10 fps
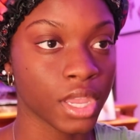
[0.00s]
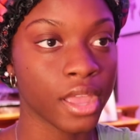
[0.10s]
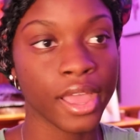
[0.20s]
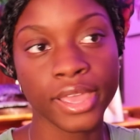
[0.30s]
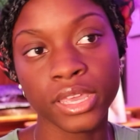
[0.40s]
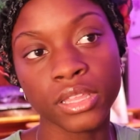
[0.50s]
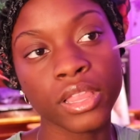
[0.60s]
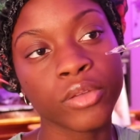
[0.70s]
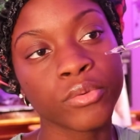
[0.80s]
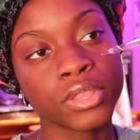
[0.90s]
I get
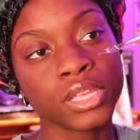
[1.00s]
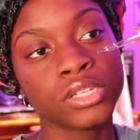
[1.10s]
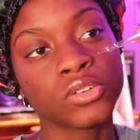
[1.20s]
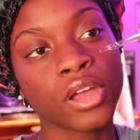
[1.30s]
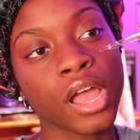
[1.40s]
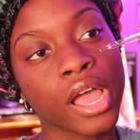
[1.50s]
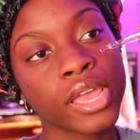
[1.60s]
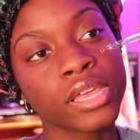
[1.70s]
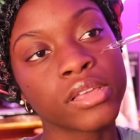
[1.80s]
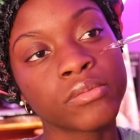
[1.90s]
like really
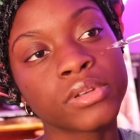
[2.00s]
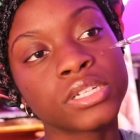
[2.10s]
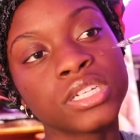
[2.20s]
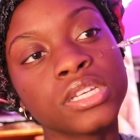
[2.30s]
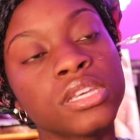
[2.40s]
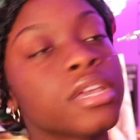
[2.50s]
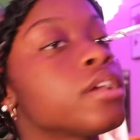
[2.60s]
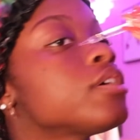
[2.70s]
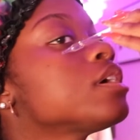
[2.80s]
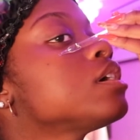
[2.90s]
dry in my cheek
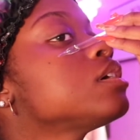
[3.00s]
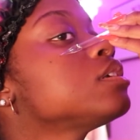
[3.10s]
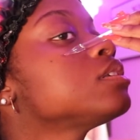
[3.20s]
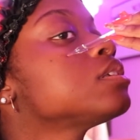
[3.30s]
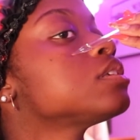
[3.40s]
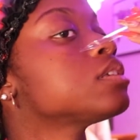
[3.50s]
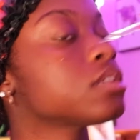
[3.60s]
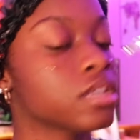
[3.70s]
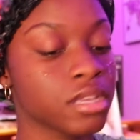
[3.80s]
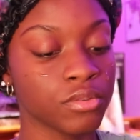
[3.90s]
areas
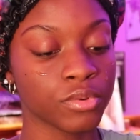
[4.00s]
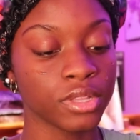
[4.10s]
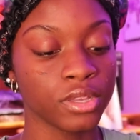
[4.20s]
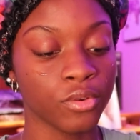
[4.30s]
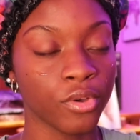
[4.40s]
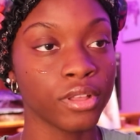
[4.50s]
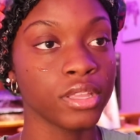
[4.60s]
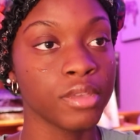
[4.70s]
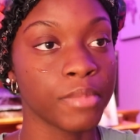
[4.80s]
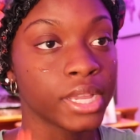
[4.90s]
and really oily
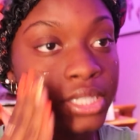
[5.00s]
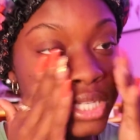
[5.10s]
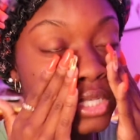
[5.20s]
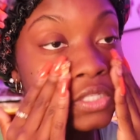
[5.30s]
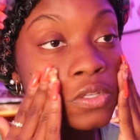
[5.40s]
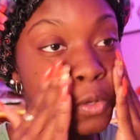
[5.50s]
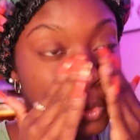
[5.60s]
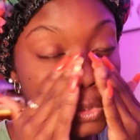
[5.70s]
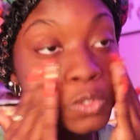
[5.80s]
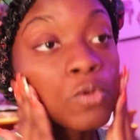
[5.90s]
in my
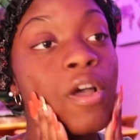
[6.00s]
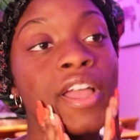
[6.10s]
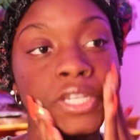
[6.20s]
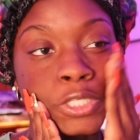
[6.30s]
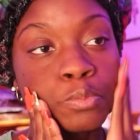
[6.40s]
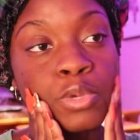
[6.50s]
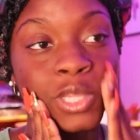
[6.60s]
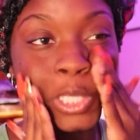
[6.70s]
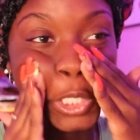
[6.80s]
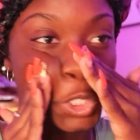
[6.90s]
T-zone, so I just put
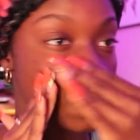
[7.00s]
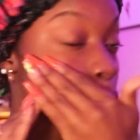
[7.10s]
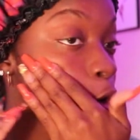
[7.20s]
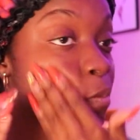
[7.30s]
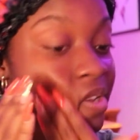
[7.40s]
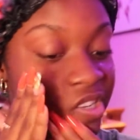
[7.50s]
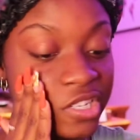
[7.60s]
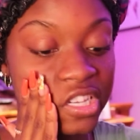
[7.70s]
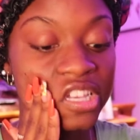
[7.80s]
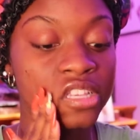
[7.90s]
this on my
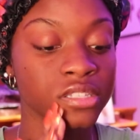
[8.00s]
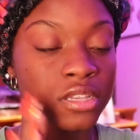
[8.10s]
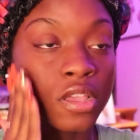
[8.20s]
cheeks